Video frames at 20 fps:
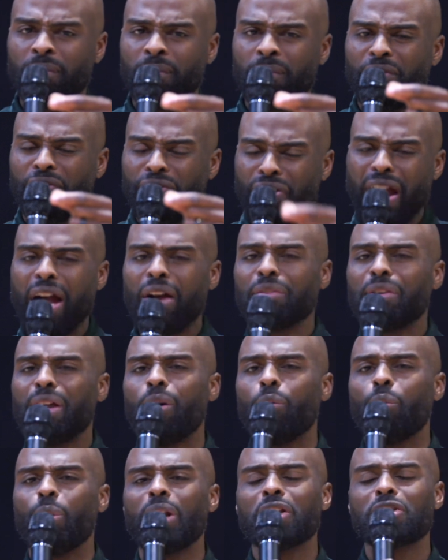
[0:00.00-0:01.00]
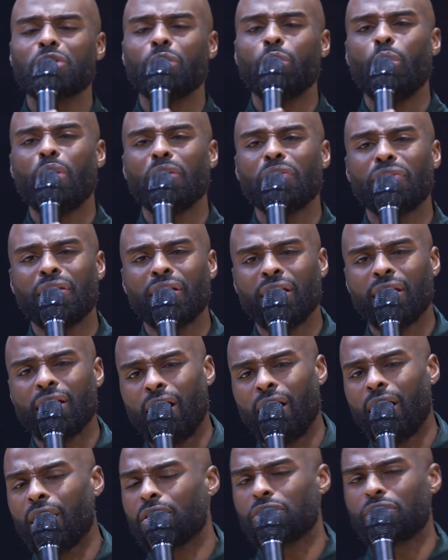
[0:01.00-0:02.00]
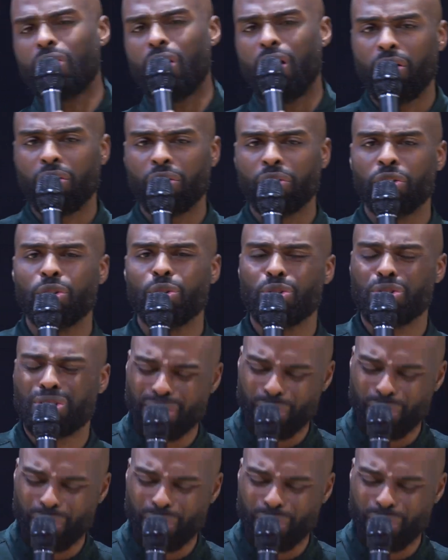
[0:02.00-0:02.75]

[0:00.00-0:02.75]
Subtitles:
Find out what is the one thing God is calling you to